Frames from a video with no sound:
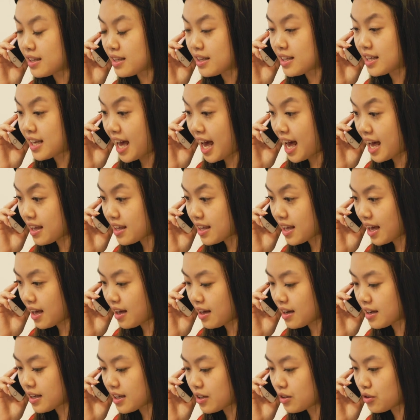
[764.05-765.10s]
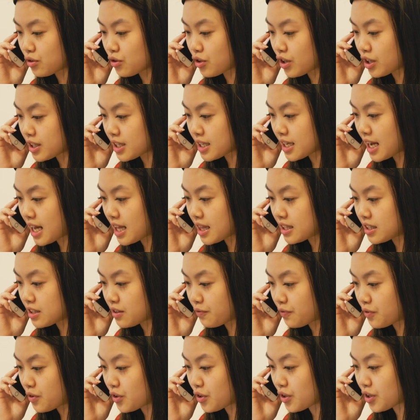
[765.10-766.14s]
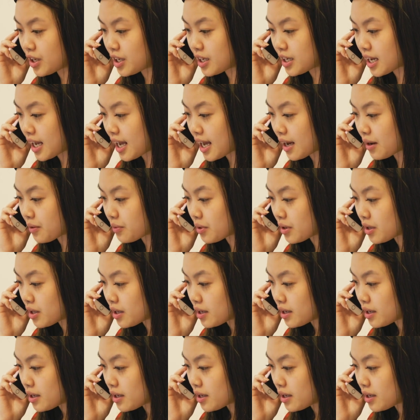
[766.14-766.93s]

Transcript: Yeah, I can look at the calendar for you now.